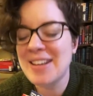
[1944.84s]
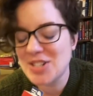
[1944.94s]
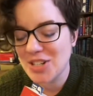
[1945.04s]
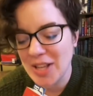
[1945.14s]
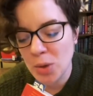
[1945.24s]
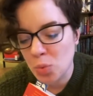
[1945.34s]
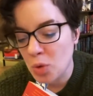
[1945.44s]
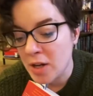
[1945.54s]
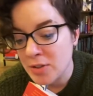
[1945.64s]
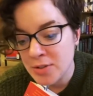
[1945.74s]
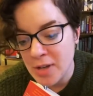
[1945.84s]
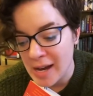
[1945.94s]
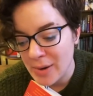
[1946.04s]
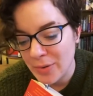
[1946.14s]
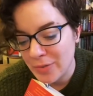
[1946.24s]
she like runs
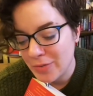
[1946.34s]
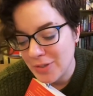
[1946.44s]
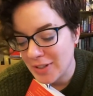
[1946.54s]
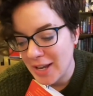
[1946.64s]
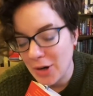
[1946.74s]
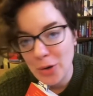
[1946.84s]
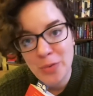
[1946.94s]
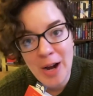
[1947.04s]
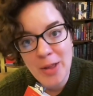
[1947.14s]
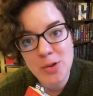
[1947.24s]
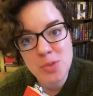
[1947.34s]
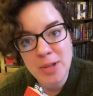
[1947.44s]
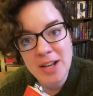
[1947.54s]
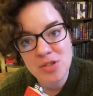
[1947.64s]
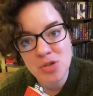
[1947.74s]
out to like her father's
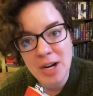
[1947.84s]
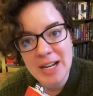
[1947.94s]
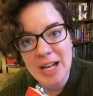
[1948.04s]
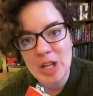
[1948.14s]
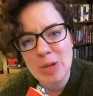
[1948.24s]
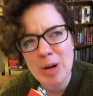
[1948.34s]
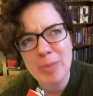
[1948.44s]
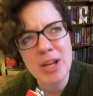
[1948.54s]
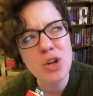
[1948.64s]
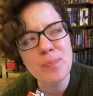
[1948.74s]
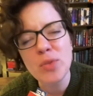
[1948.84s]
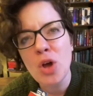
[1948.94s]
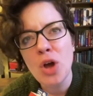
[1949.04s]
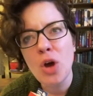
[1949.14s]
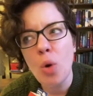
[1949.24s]
place to try to yell at him, and I'm like.
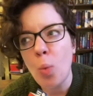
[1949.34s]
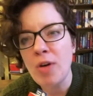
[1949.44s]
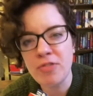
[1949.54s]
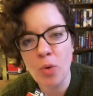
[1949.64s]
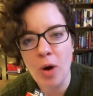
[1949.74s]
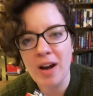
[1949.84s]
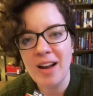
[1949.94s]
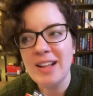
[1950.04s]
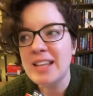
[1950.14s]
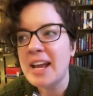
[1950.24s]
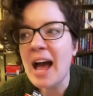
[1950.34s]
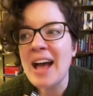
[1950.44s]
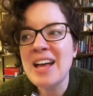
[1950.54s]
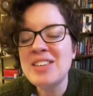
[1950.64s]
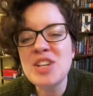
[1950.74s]
What for? Like,
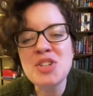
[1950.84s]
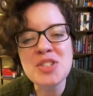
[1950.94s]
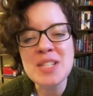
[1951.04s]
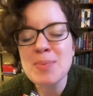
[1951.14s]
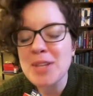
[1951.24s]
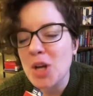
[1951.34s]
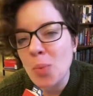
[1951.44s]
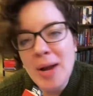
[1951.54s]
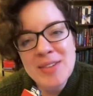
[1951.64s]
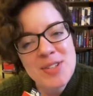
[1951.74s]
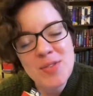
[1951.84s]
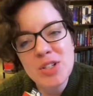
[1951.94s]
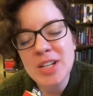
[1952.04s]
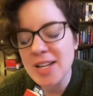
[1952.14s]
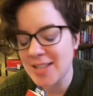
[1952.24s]
it, it just seems like a waste of
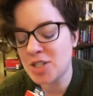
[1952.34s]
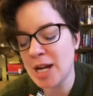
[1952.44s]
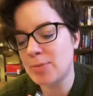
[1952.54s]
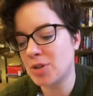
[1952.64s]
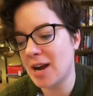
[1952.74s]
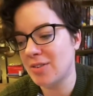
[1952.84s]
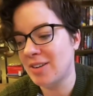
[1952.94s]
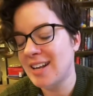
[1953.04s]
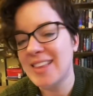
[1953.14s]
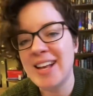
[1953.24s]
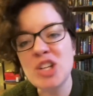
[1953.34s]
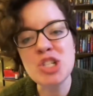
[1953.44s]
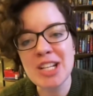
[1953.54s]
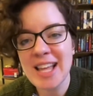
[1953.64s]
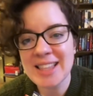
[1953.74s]
it. Cut that chapter out. Like, it's
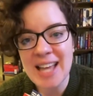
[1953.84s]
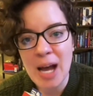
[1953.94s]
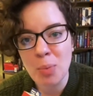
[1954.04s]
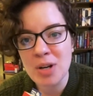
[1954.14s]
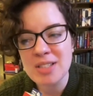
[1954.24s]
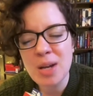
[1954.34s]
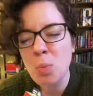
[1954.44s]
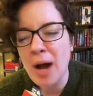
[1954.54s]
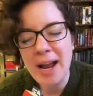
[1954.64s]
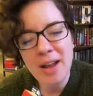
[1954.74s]
shit like that where it's like, why